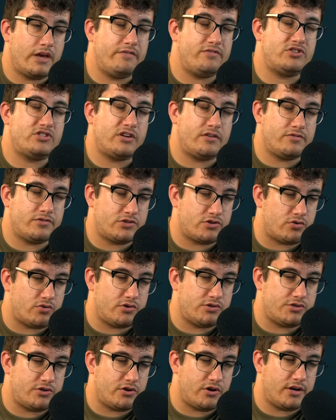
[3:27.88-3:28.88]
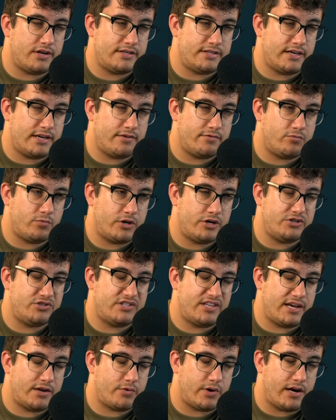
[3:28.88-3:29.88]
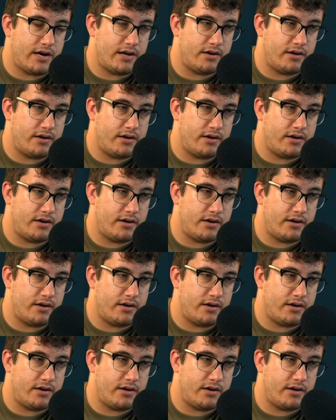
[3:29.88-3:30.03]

Give yourself a score zero out of ten. Where do you stand right